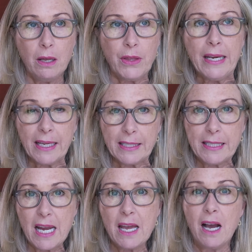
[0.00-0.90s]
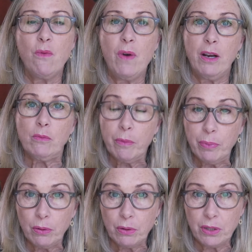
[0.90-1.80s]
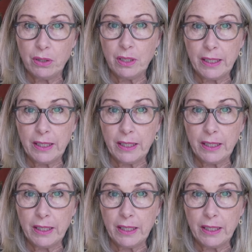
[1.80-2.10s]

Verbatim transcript: The next day I went and reported